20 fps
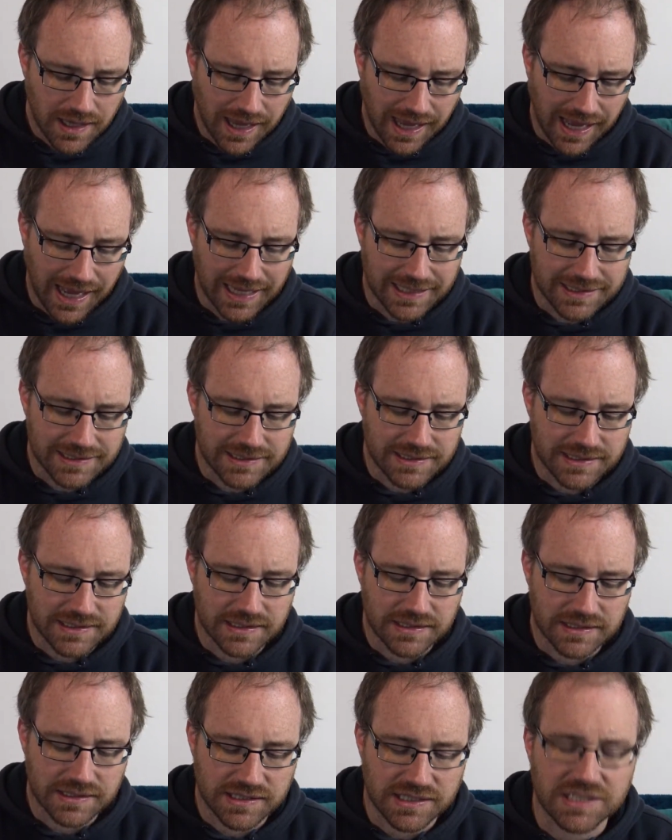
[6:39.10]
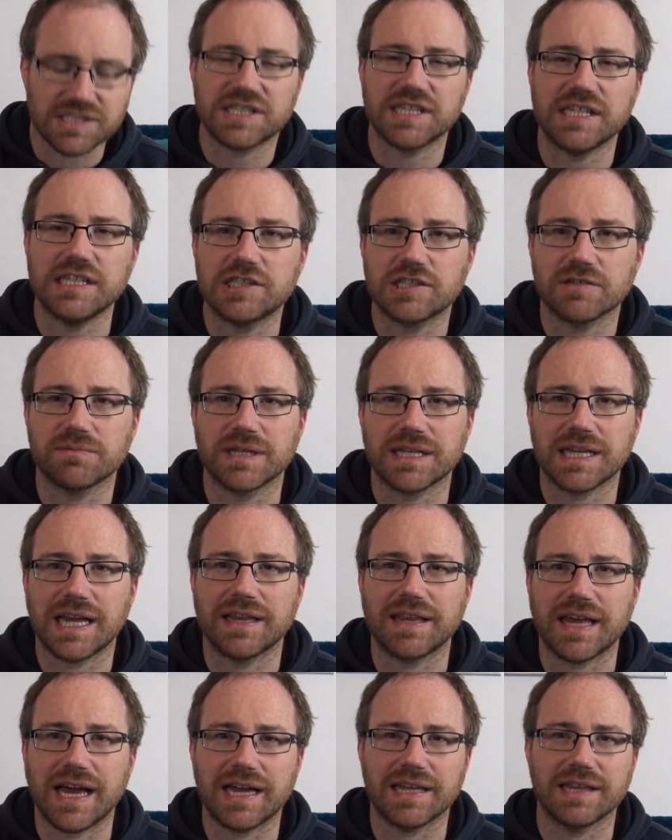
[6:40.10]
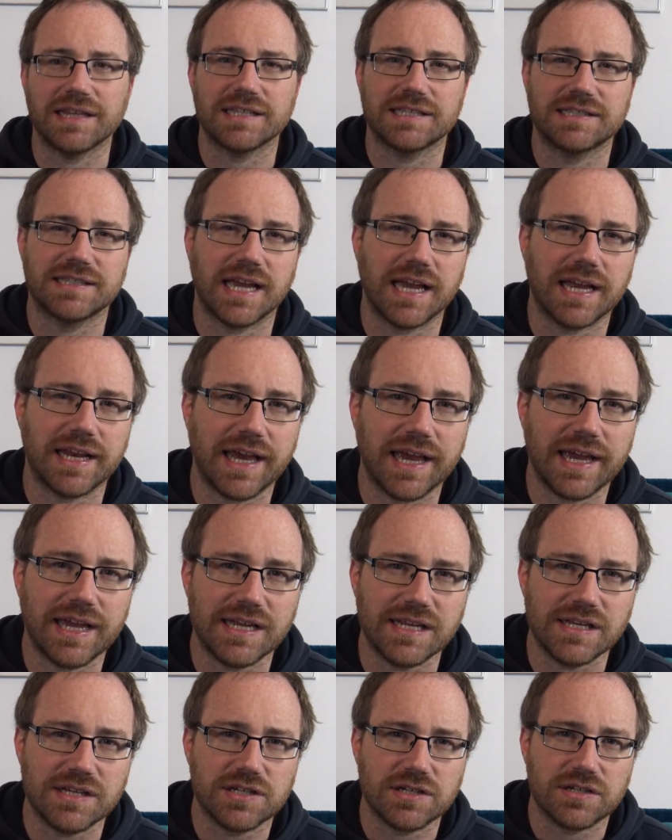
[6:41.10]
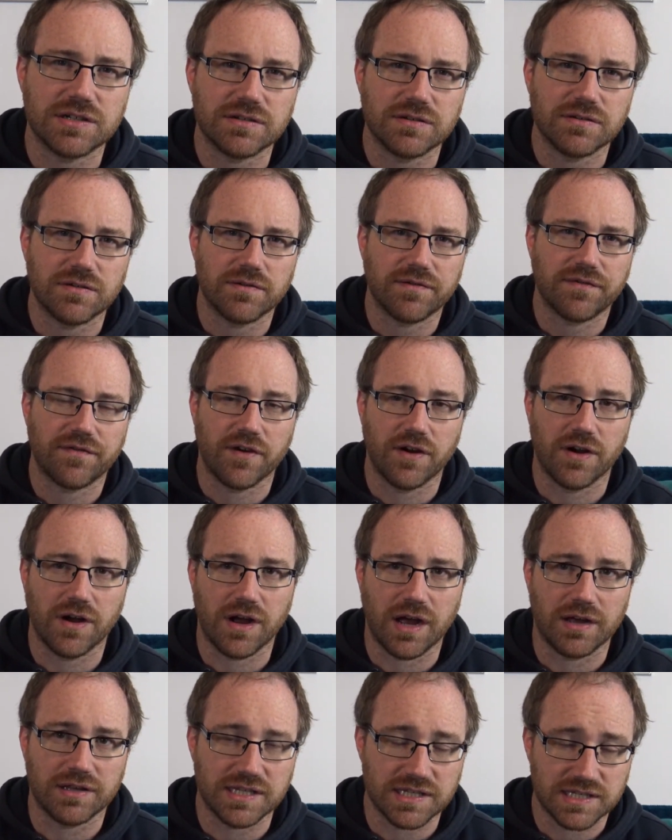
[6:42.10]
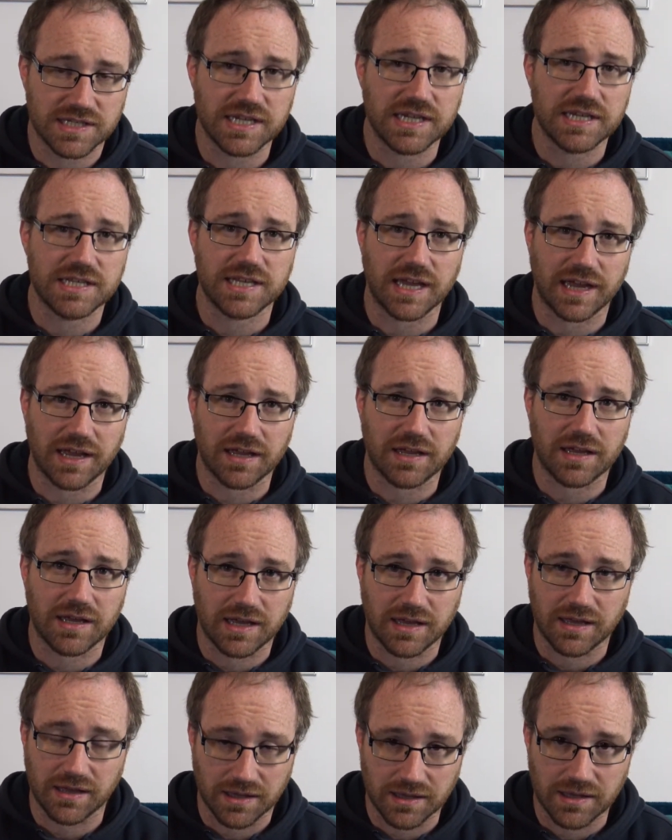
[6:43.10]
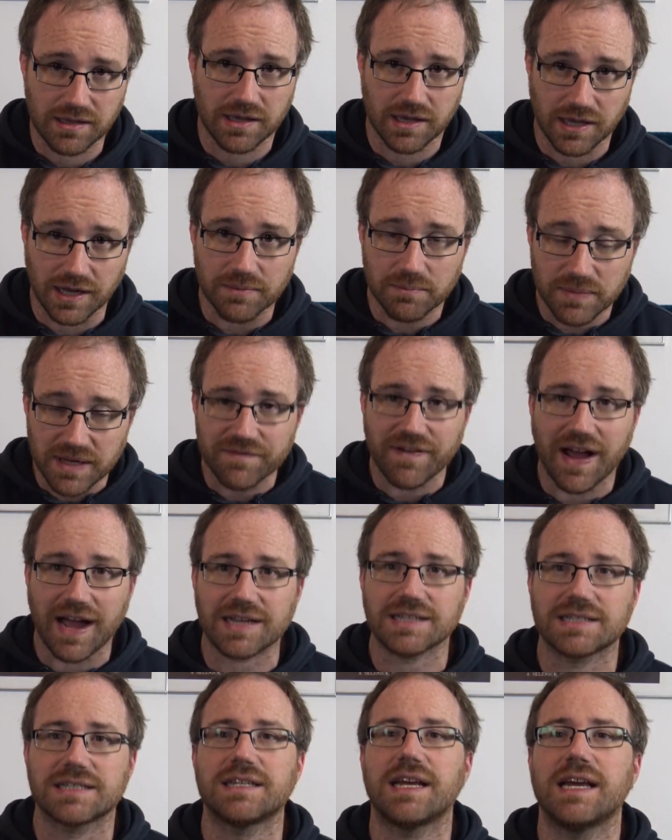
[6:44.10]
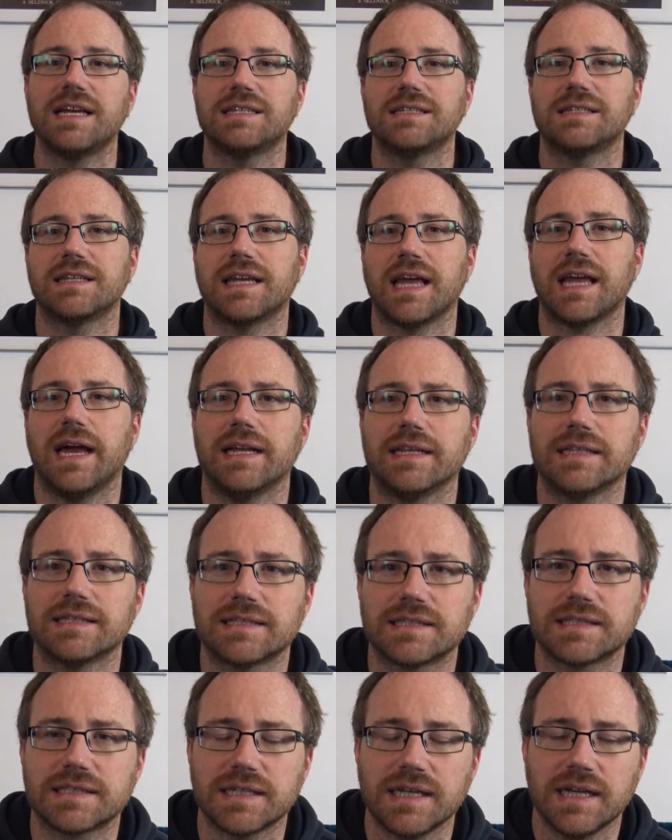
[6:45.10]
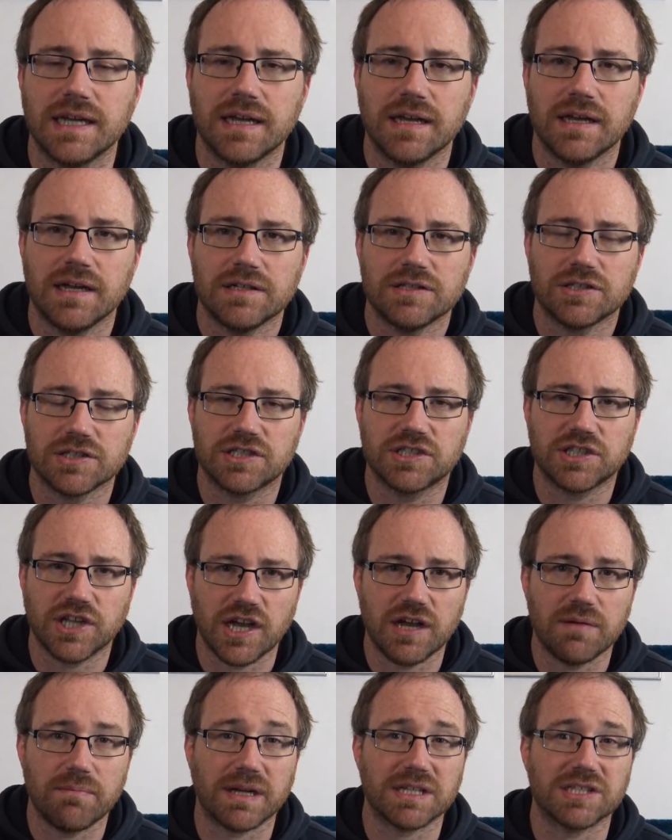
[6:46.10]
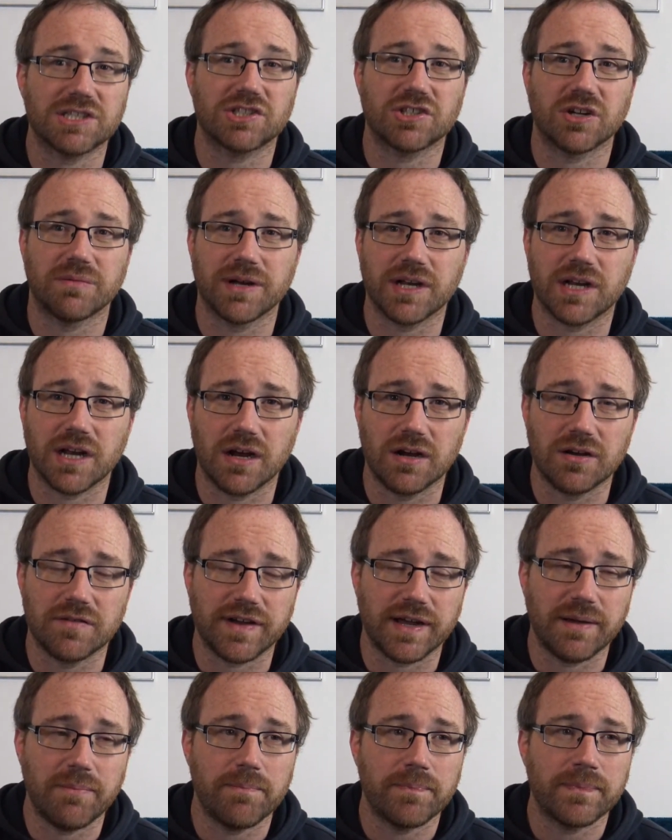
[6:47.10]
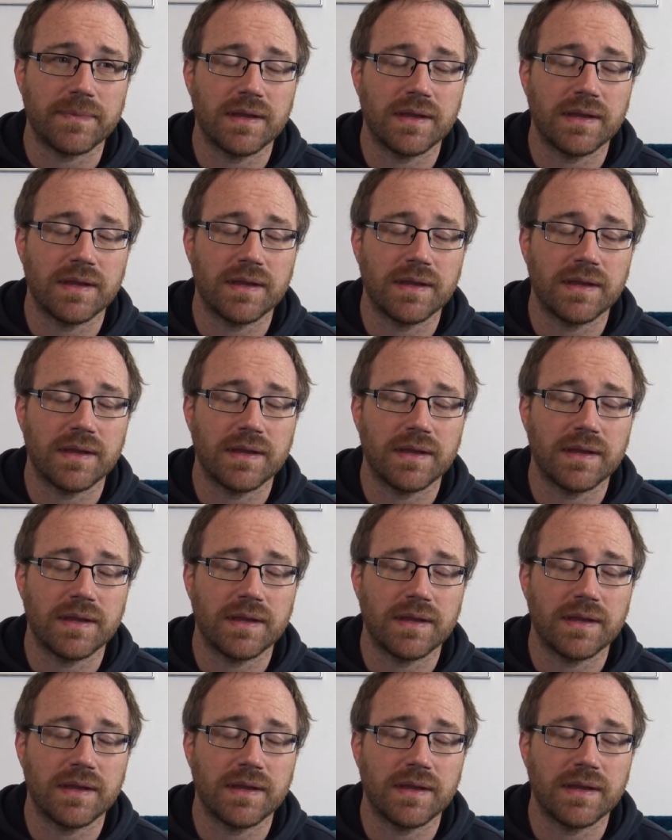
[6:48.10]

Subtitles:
And to see something like that in this day and age for a disease that can be vaccinated against just turned my stomach over.